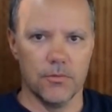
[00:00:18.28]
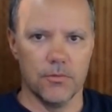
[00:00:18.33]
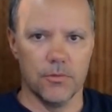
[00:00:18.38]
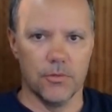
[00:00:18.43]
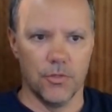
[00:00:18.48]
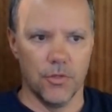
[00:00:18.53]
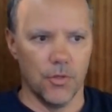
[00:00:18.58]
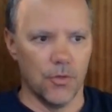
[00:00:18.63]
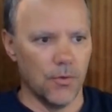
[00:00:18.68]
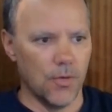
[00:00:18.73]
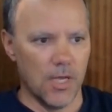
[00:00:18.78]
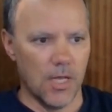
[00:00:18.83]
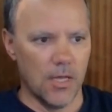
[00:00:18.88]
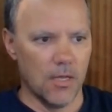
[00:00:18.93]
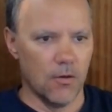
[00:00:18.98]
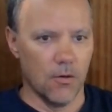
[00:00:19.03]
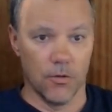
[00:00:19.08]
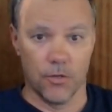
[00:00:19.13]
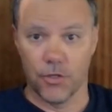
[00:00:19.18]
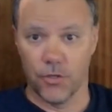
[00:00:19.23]
do you
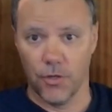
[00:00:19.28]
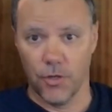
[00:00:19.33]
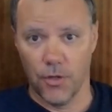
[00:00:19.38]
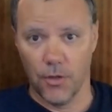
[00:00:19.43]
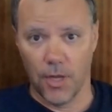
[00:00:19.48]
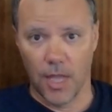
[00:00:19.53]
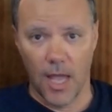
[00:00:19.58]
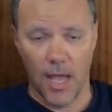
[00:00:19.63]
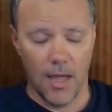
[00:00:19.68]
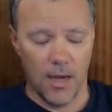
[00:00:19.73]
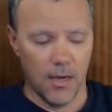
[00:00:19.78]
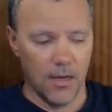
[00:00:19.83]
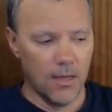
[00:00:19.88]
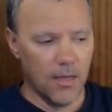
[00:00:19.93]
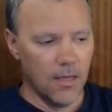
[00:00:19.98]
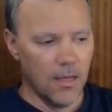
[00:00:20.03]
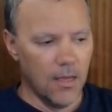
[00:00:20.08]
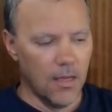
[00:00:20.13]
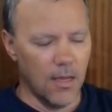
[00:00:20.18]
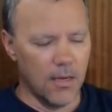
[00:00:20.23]
need or should you get.
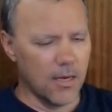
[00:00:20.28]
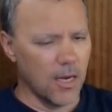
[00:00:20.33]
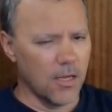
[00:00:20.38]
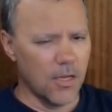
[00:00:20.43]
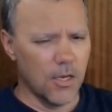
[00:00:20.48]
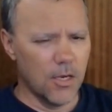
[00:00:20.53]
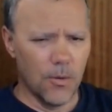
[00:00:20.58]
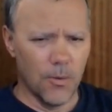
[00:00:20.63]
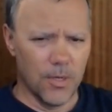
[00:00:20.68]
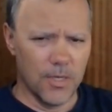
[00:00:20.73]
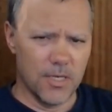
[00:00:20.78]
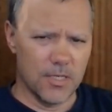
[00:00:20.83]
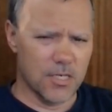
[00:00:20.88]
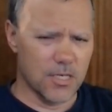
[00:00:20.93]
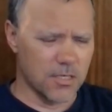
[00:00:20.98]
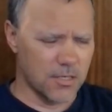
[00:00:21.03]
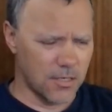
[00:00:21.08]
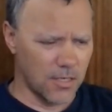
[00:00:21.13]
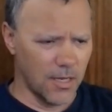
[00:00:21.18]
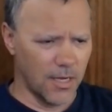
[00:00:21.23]
And you know what,
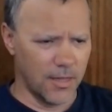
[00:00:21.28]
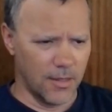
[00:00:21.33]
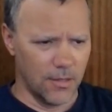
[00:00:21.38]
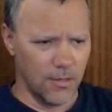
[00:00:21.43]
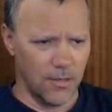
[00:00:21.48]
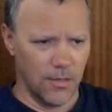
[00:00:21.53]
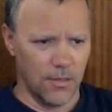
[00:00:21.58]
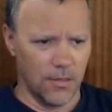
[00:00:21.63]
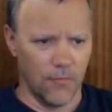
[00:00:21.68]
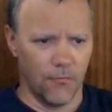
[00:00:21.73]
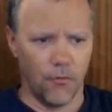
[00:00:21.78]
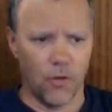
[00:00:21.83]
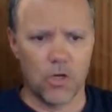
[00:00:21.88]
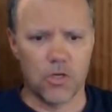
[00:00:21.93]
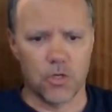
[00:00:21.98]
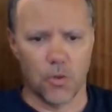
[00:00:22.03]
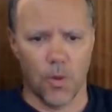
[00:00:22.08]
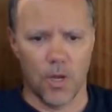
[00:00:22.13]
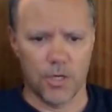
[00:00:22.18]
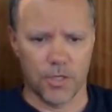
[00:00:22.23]
this is like the
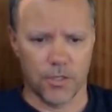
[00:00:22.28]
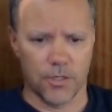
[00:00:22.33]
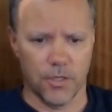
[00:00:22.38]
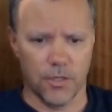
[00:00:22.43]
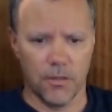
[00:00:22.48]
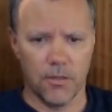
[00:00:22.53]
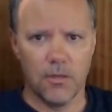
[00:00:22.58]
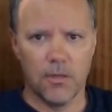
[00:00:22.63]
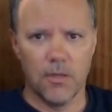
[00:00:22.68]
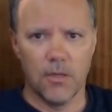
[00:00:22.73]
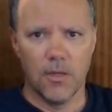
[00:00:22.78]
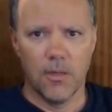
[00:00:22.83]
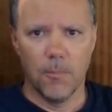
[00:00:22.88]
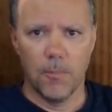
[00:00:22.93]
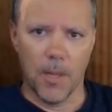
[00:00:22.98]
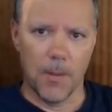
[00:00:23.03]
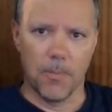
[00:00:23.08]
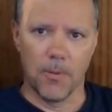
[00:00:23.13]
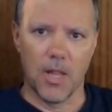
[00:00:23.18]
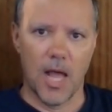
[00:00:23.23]
first question
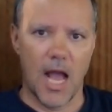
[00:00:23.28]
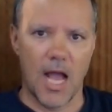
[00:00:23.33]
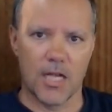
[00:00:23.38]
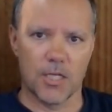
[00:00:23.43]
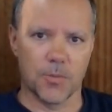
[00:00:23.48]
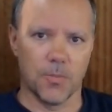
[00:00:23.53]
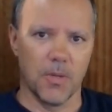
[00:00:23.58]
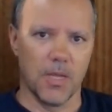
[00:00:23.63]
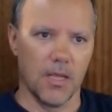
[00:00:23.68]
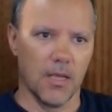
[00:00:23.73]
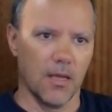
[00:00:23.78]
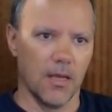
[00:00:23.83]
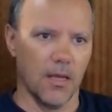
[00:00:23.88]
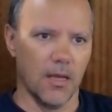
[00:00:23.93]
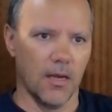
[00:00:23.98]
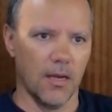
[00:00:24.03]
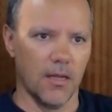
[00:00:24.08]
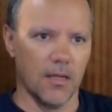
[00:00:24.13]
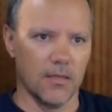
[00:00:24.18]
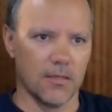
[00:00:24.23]
people ask me,
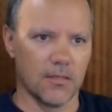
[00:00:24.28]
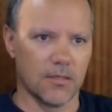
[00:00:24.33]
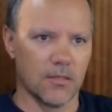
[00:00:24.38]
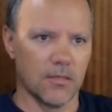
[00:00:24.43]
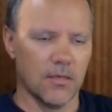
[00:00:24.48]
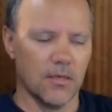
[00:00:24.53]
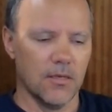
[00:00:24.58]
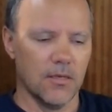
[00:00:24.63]
and it's